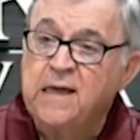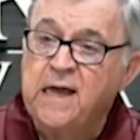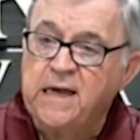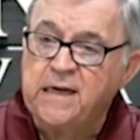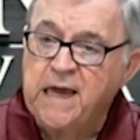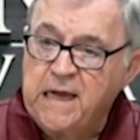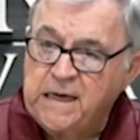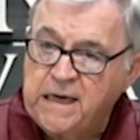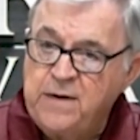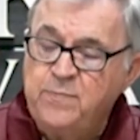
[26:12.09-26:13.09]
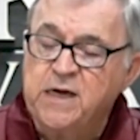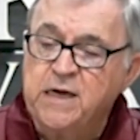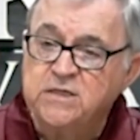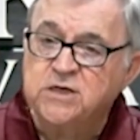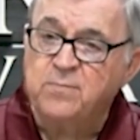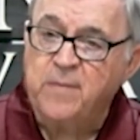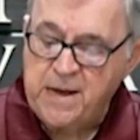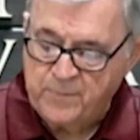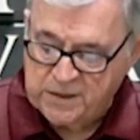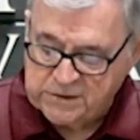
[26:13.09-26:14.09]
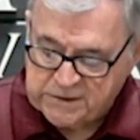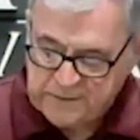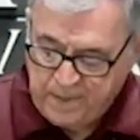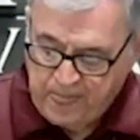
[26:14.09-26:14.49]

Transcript: and he, keeping his commandments